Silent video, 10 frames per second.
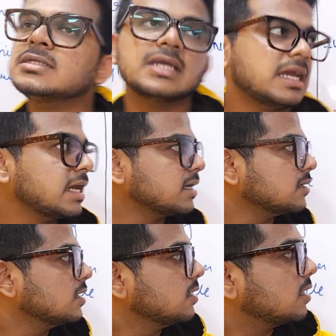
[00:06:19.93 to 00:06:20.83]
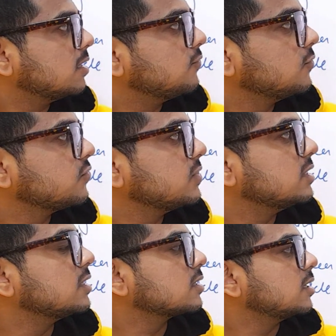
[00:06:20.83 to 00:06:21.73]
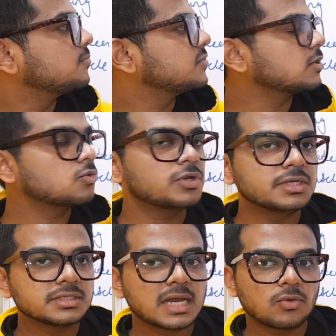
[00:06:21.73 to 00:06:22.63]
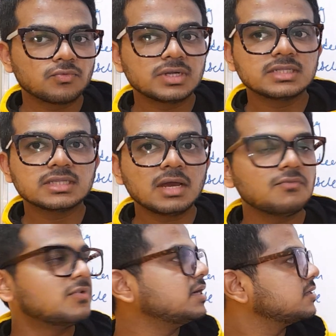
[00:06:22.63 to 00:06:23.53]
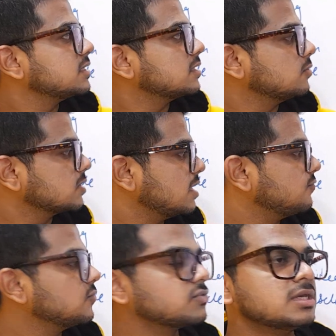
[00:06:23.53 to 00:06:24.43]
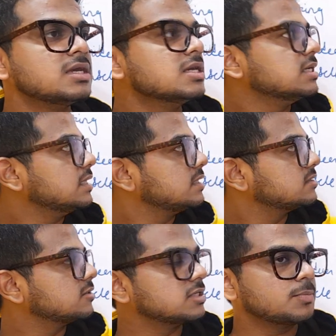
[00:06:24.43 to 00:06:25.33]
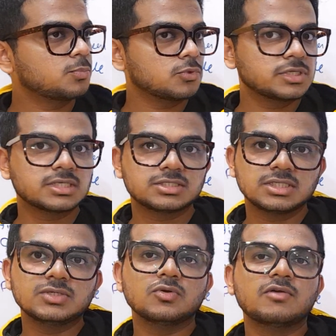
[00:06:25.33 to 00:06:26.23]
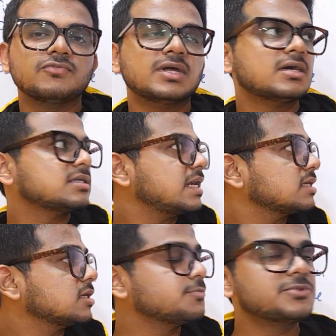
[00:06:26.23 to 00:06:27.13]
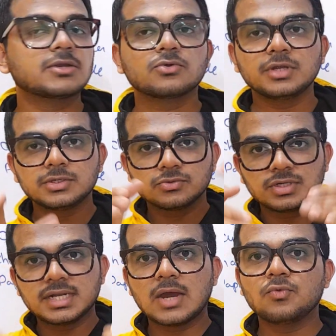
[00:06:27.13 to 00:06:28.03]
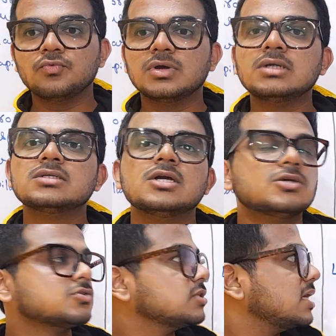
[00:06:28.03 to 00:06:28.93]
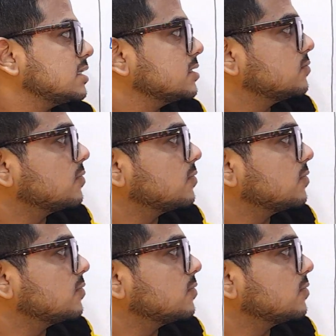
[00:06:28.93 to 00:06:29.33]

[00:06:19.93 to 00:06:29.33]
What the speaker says: ring, and if you see, the cups are going downward in the ventricle. Okay, if you see, it's the projection of that cups are going to the downward. So that is